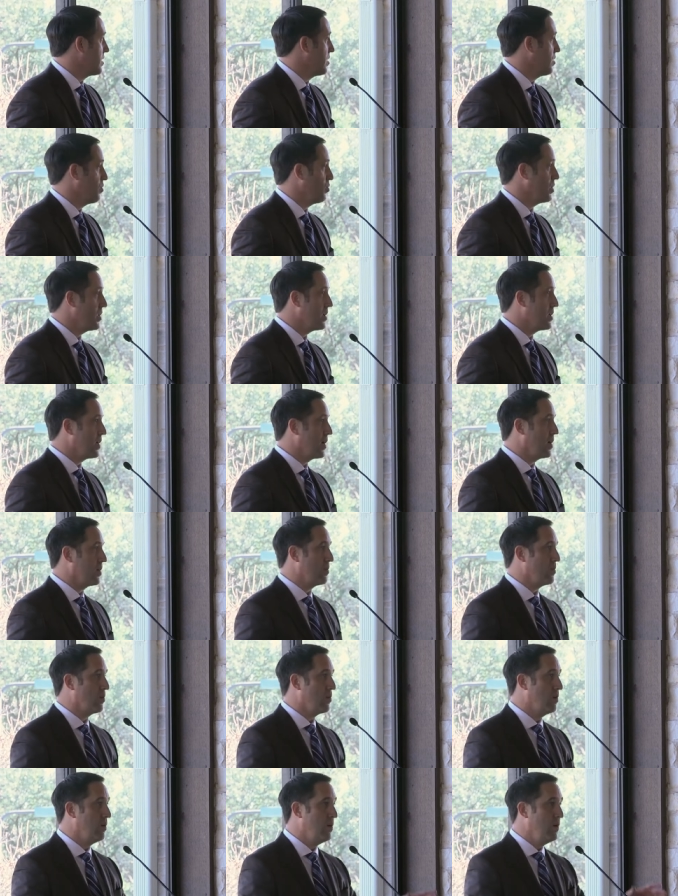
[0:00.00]
that we
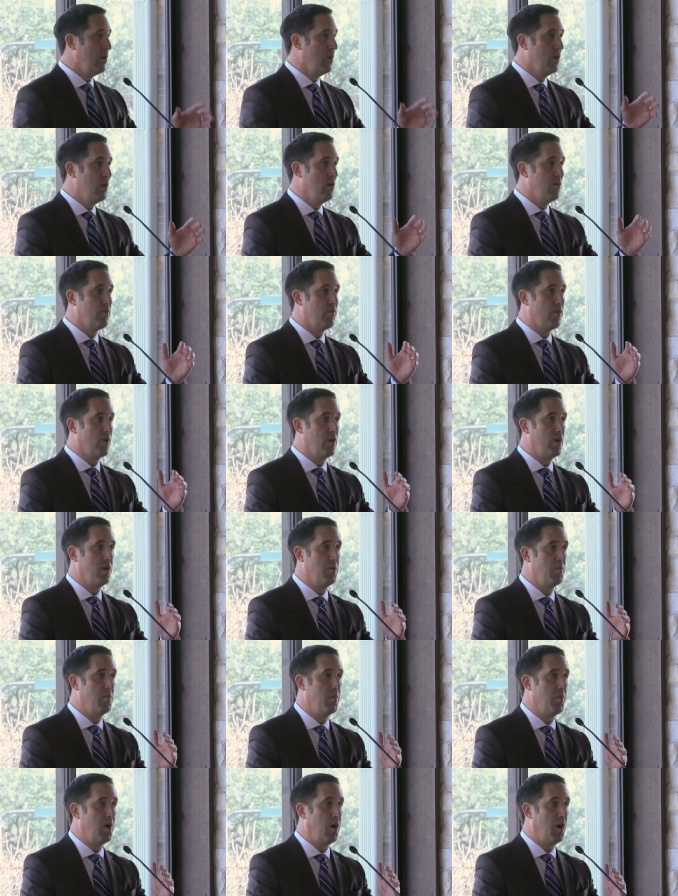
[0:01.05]
gather
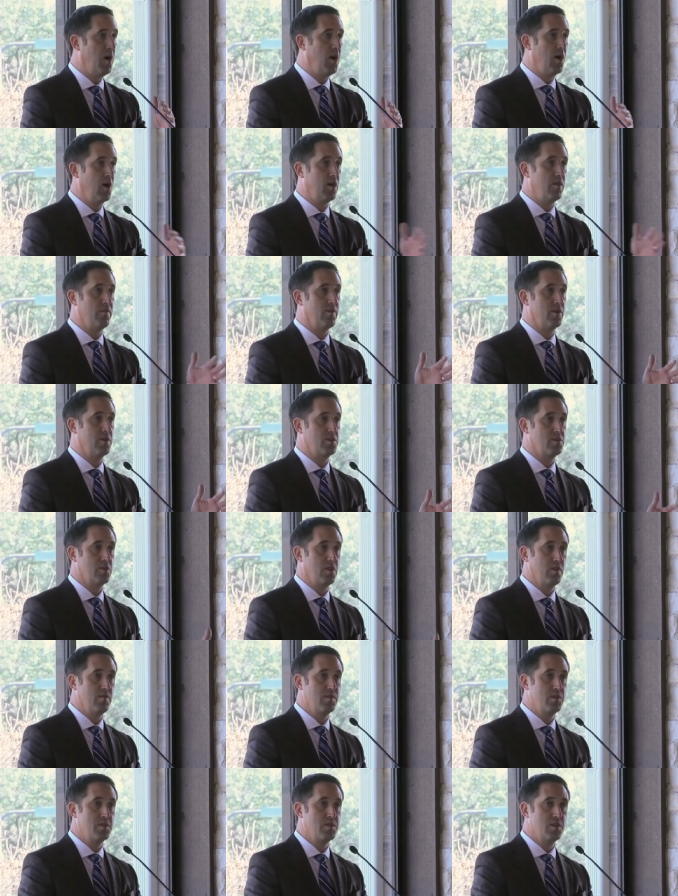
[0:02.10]
from all of our
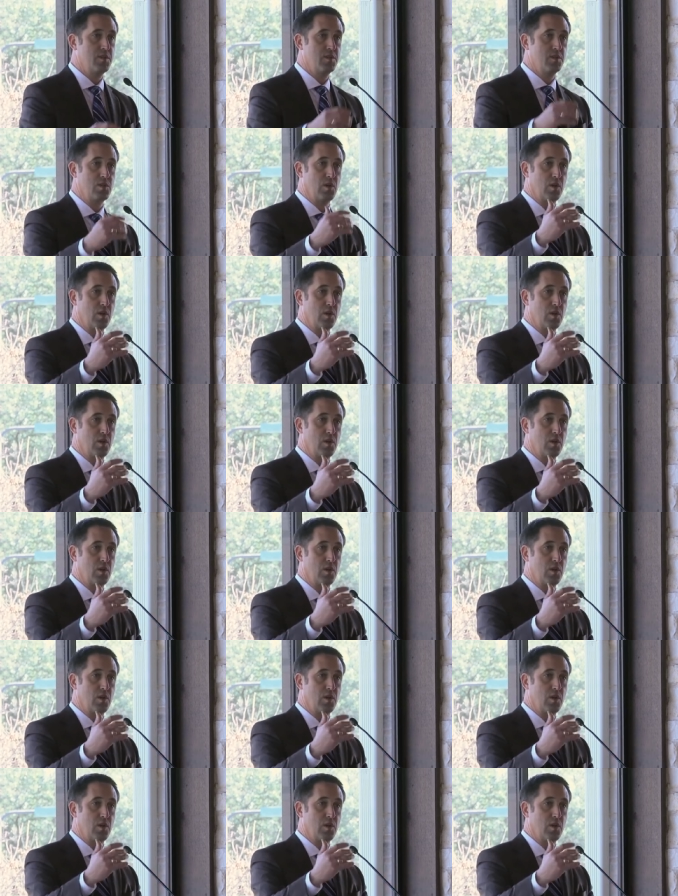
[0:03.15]
services,